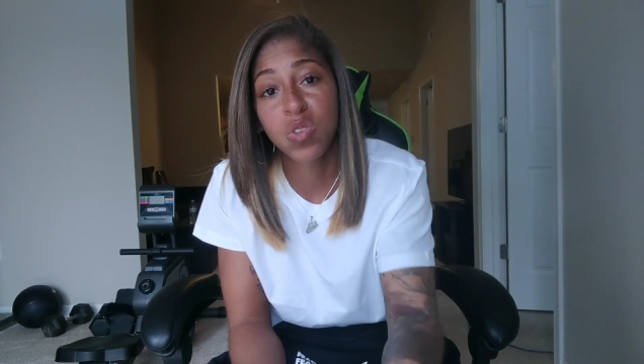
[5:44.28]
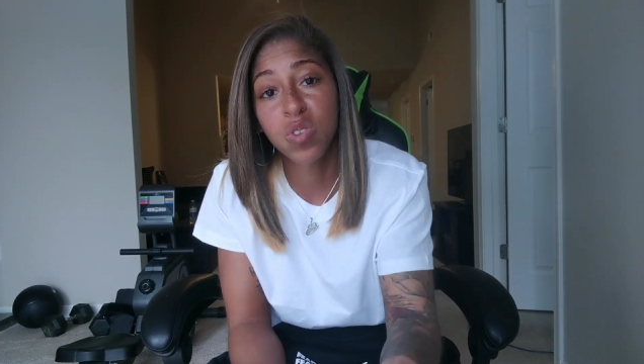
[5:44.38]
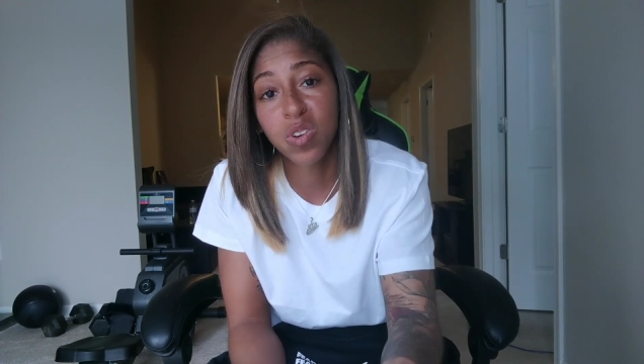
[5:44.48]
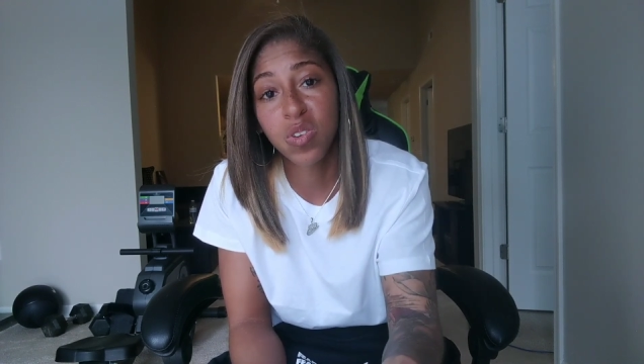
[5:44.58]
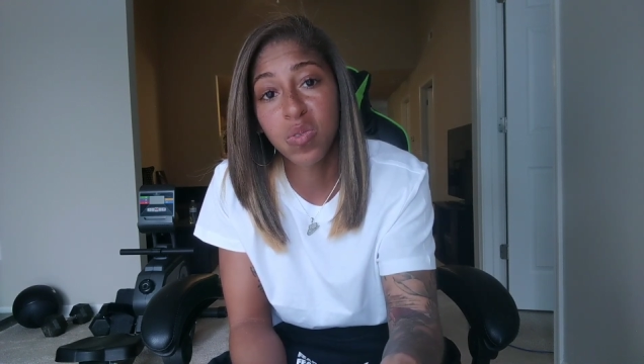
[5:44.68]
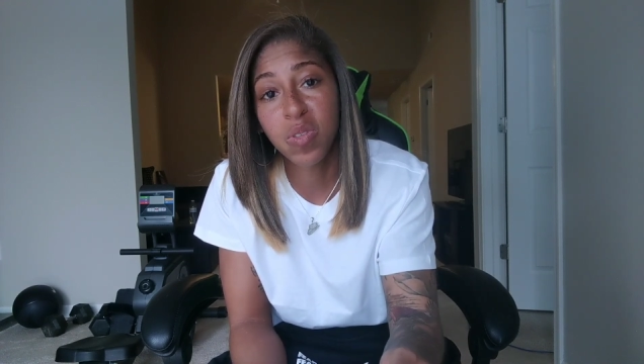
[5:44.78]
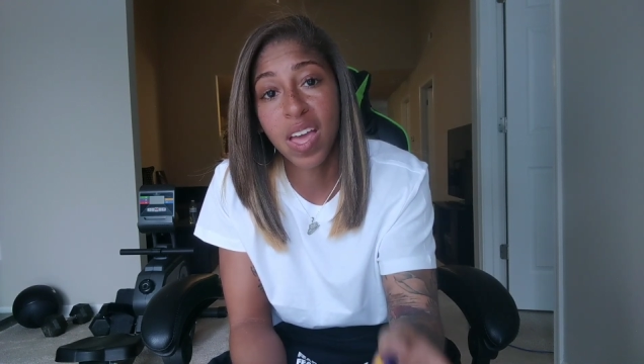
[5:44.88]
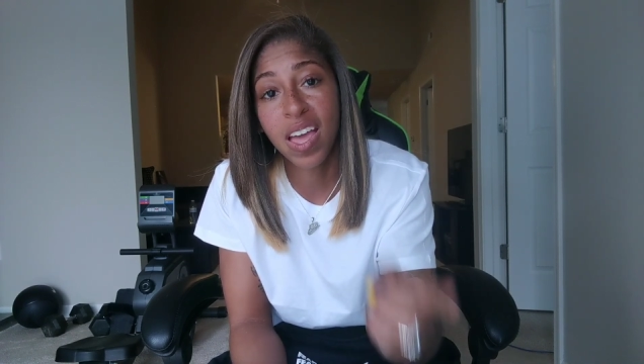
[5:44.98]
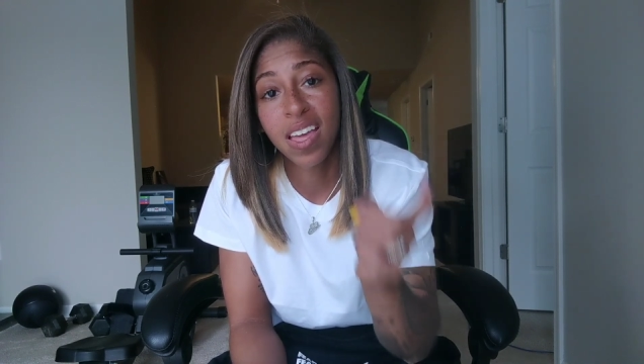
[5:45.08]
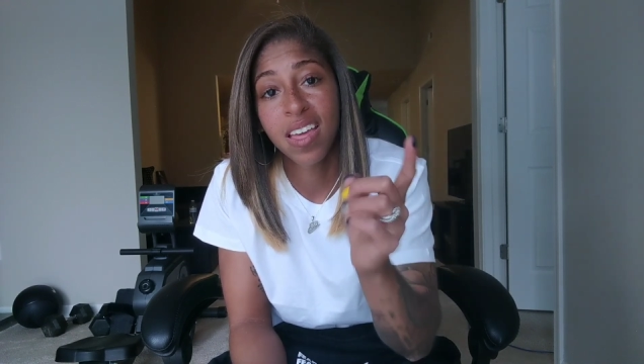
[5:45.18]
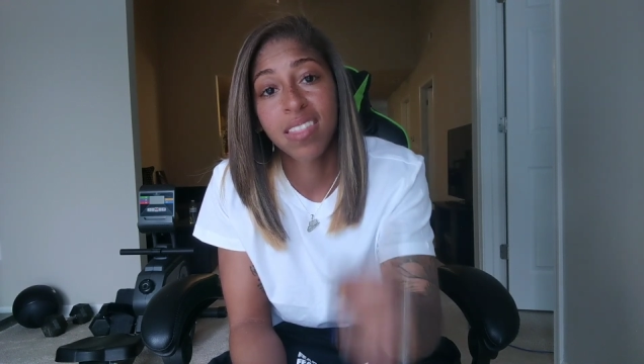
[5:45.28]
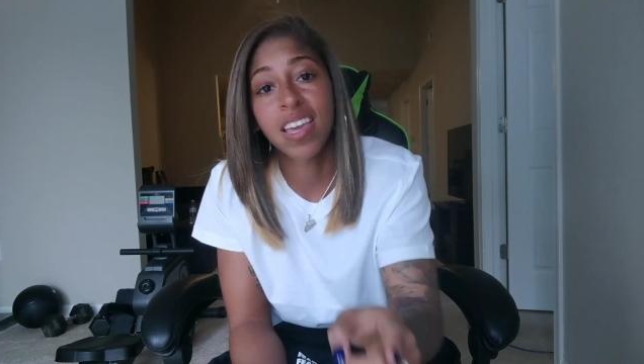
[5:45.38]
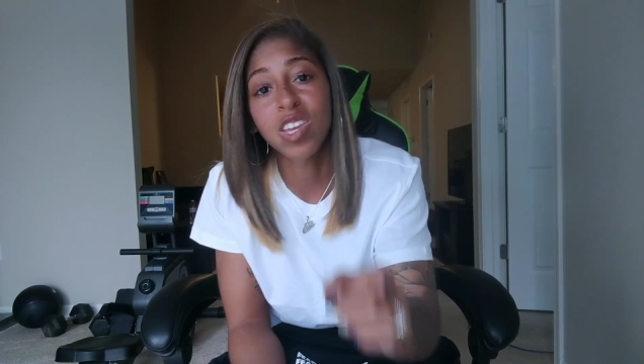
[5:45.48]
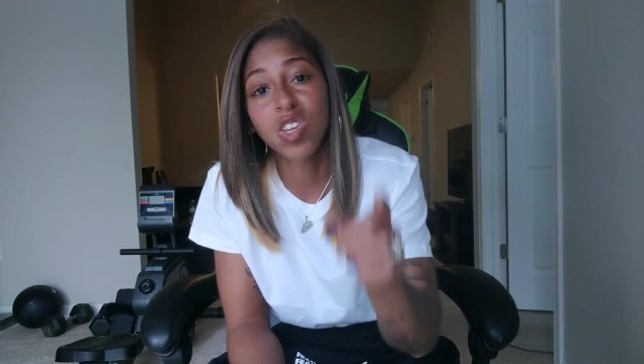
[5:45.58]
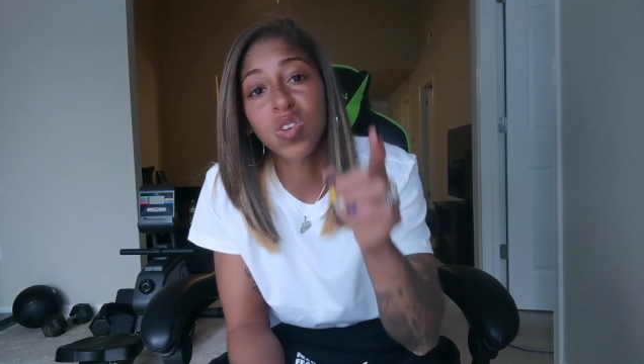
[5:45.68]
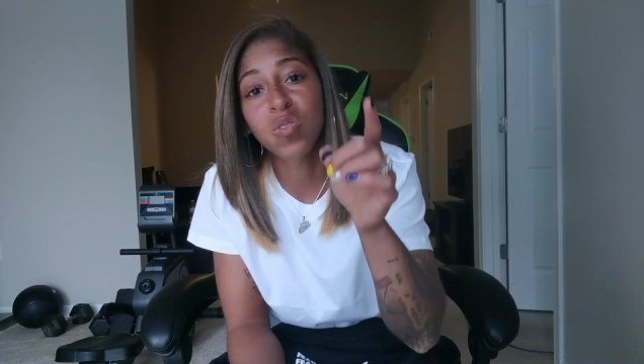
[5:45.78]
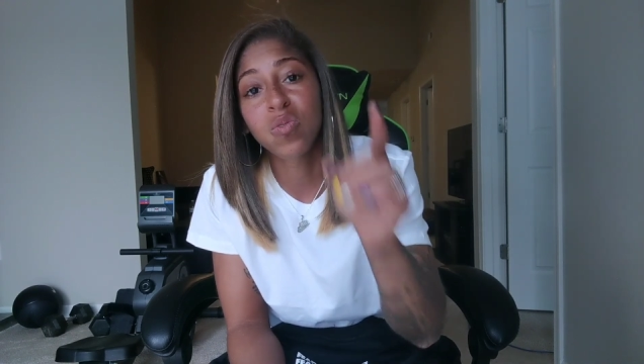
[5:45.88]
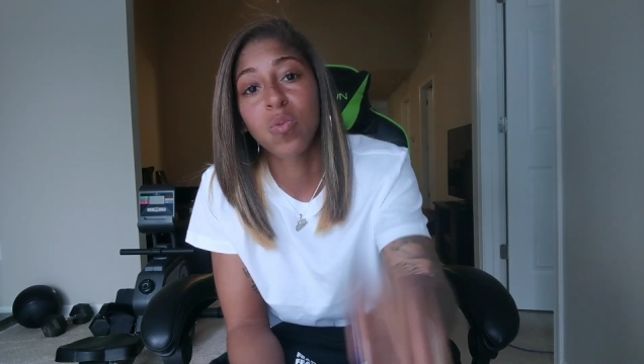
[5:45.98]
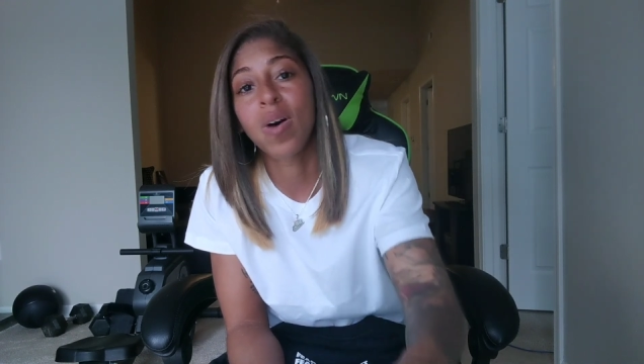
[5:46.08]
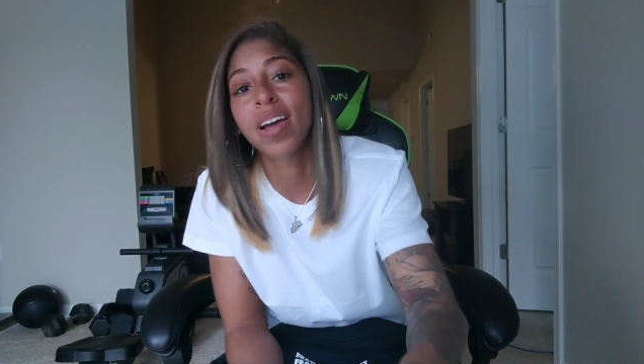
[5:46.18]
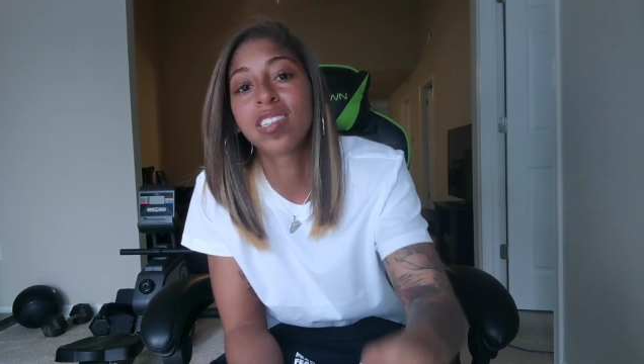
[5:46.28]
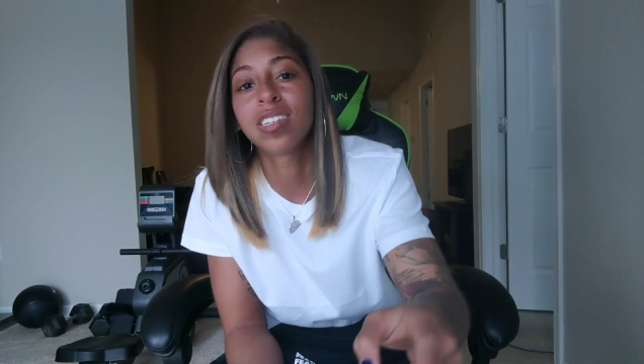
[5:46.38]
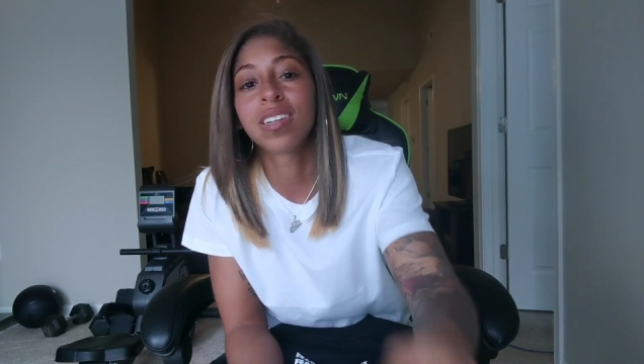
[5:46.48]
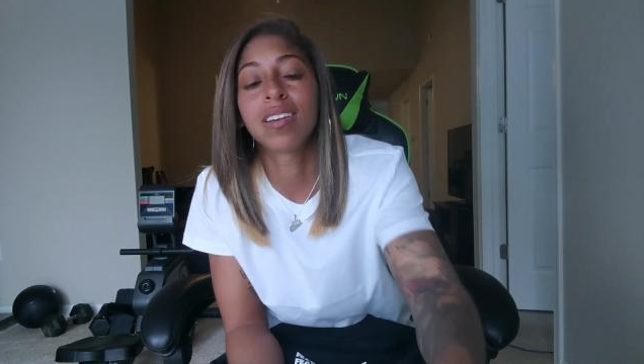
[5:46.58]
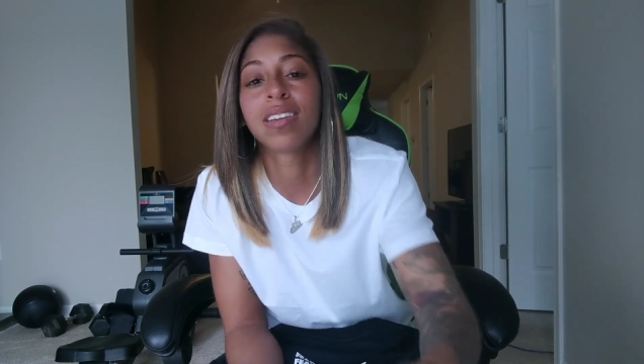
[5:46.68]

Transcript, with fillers: you can do that. Thank you for watching.